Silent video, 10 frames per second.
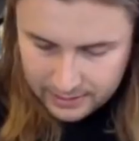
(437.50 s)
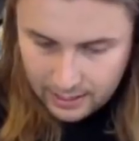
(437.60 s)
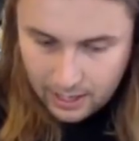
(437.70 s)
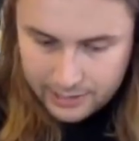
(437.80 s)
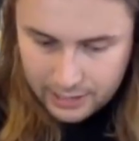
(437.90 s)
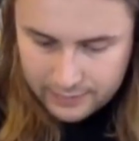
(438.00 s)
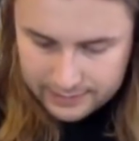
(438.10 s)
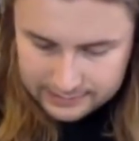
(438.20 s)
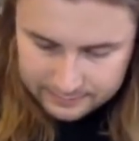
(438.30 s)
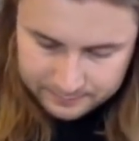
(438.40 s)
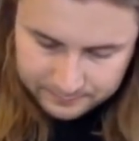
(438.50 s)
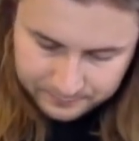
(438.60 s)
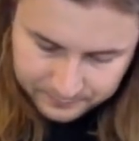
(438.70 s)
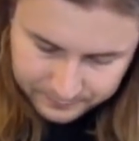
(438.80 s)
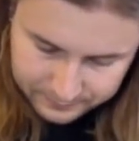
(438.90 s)
I know this
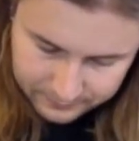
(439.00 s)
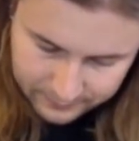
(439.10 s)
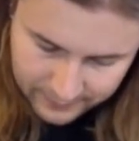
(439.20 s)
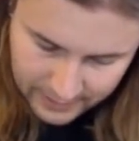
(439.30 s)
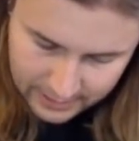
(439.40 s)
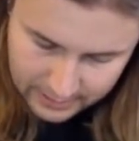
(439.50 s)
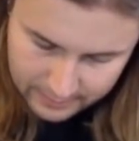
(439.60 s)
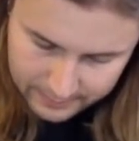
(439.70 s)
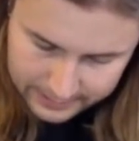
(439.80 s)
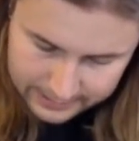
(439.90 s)
because